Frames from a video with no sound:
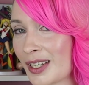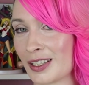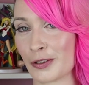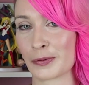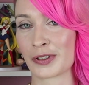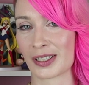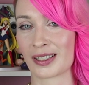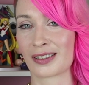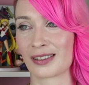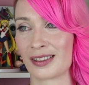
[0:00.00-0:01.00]
And don't
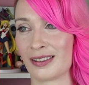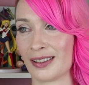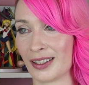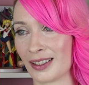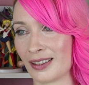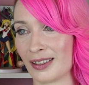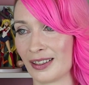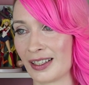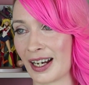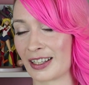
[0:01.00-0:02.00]
just
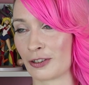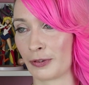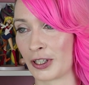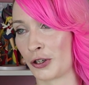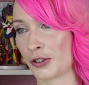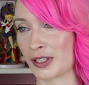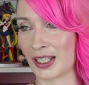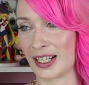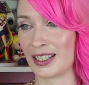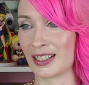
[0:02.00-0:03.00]
get the
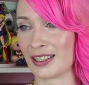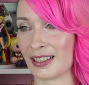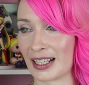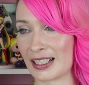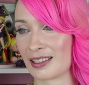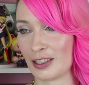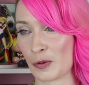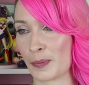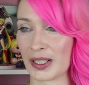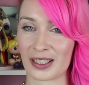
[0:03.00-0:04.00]
regurgitated nice
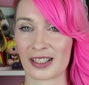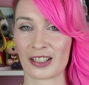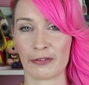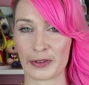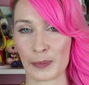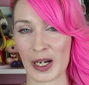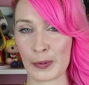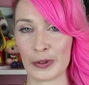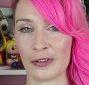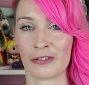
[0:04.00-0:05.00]
little bits of the
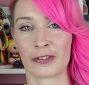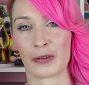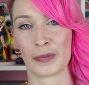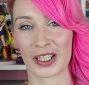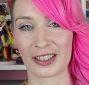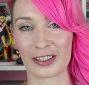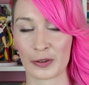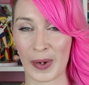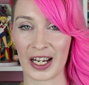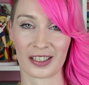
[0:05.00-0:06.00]
Bible from like
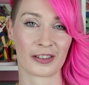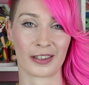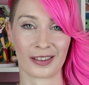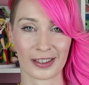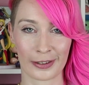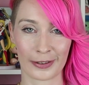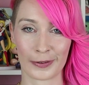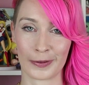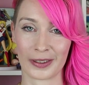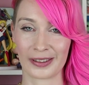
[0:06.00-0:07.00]
your pastors
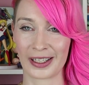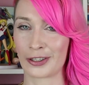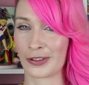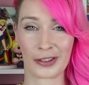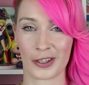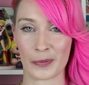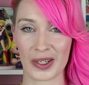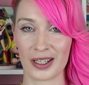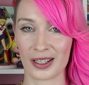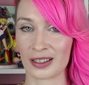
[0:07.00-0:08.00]
or like Christian
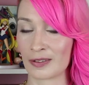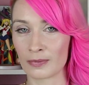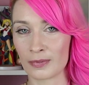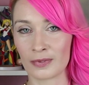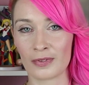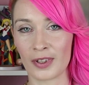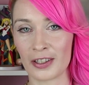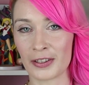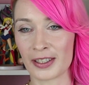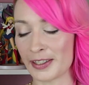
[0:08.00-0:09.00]
media.
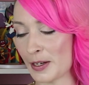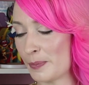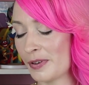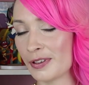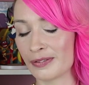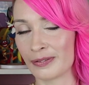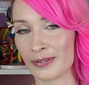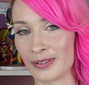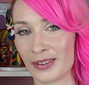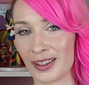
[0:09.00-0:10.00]
Another example of,
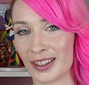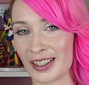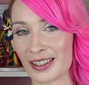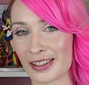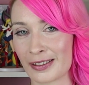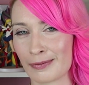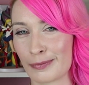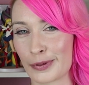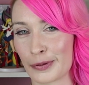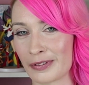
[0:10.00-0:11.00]
I guess,
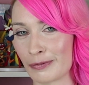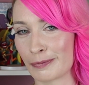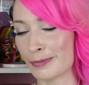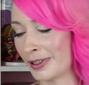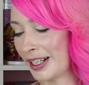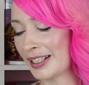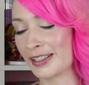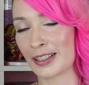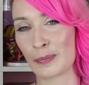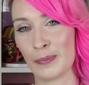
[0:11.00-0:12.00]
sort of
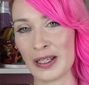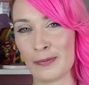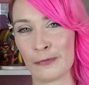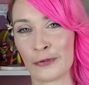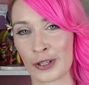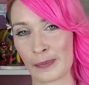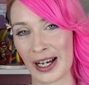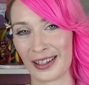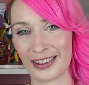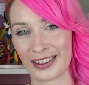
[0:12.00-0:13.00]
classic meme
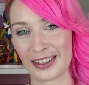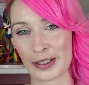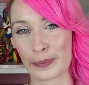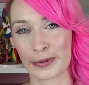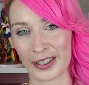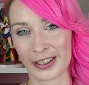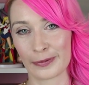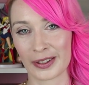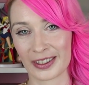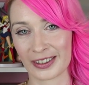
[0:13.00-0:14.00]
format at this
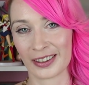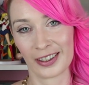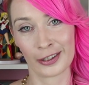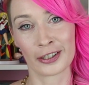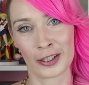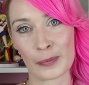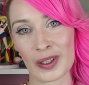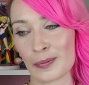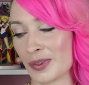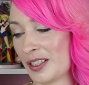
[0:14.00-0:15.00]
point with a
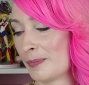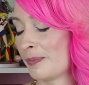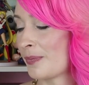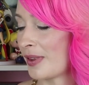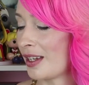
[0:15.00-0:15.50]
Kermit meme